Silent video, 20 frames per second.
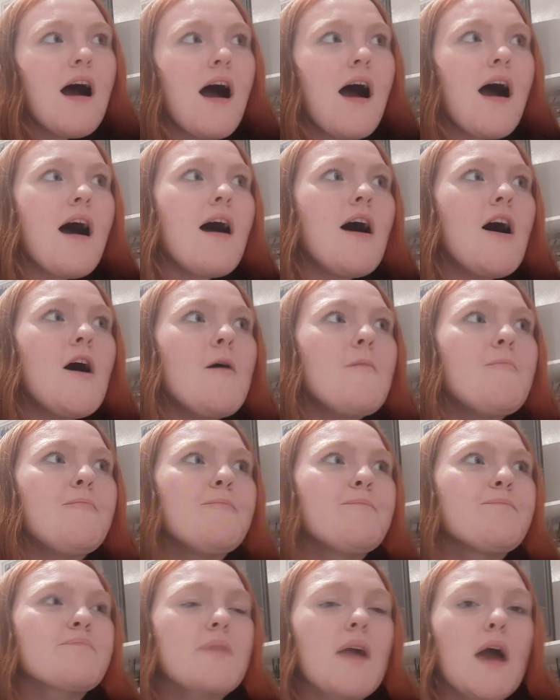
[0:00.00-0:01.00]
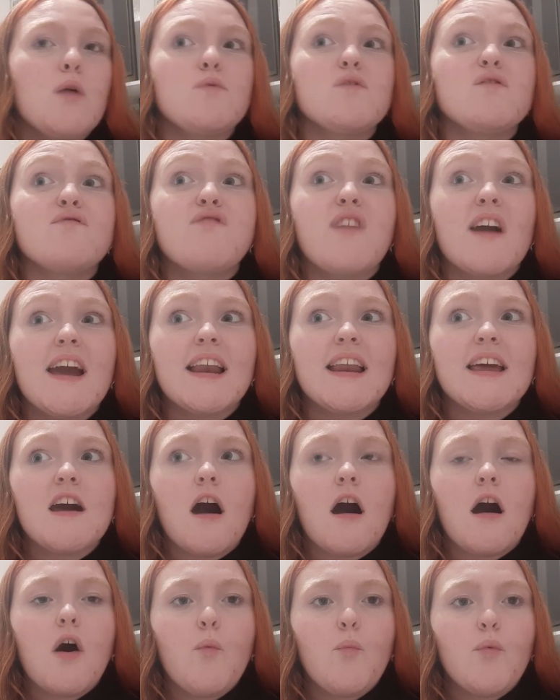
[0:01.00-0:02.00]
Um, and it was really
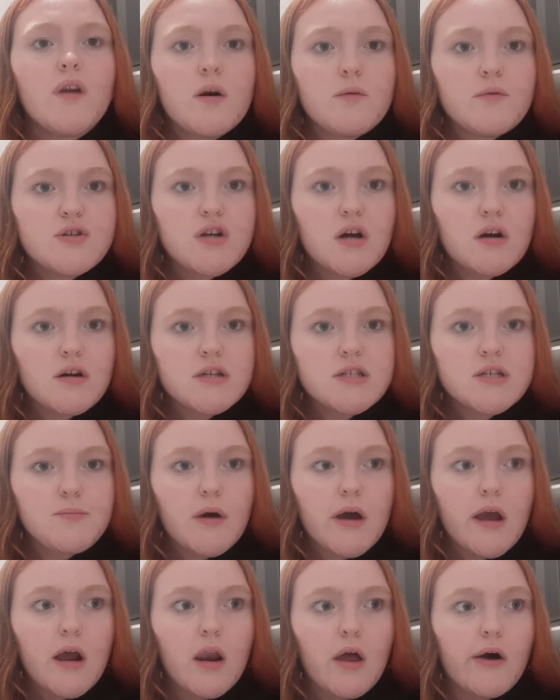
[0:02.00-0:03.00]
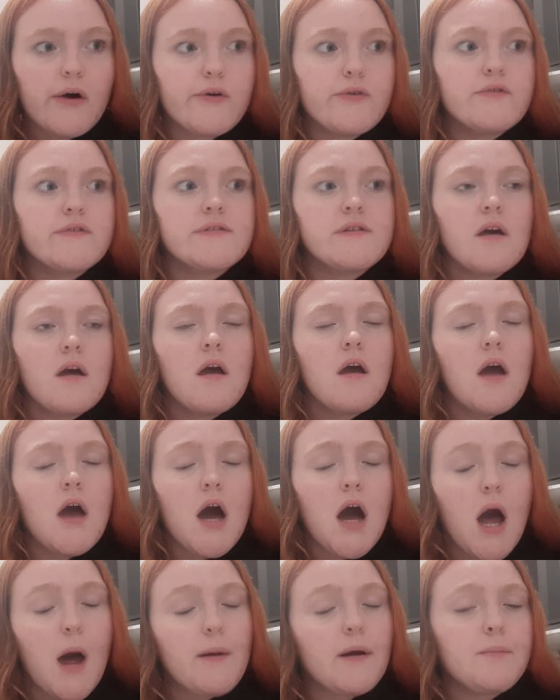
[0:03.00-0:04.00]
hard when I was younger to buy clothes.
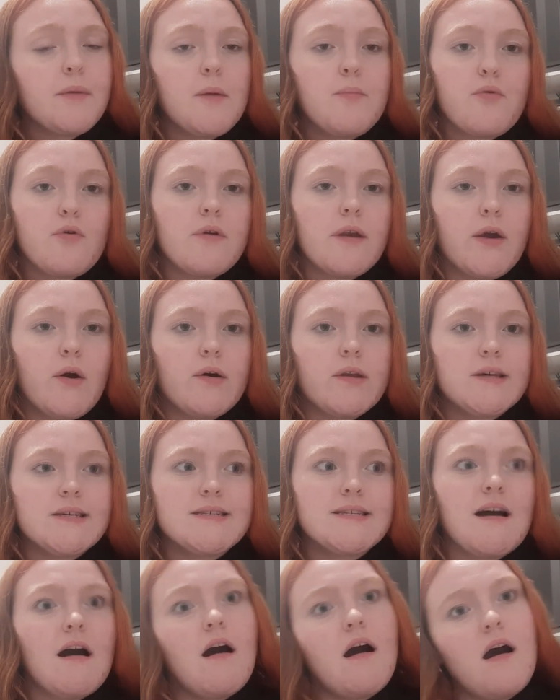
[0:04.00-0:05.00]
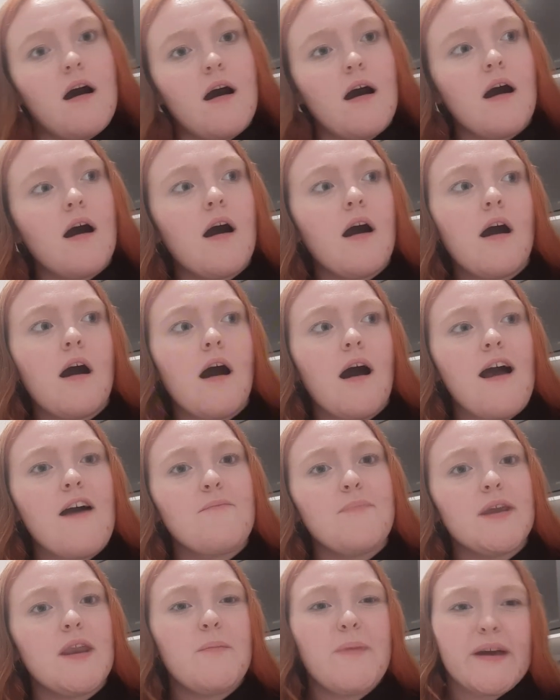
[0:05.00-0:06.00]
I'm gonna be brutally honest.
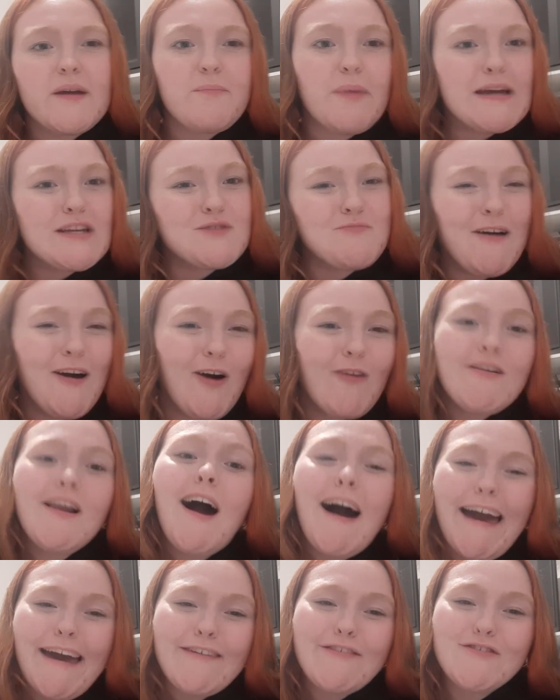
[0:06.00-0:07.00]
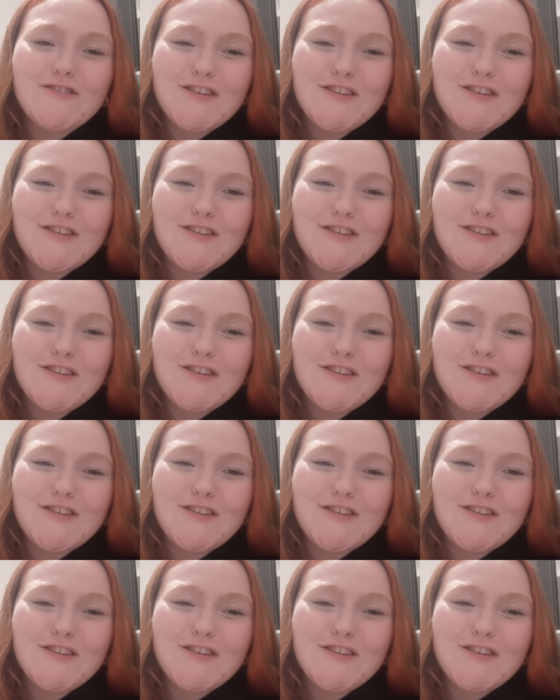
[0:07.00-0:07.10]
I've been a big bitch my whole life.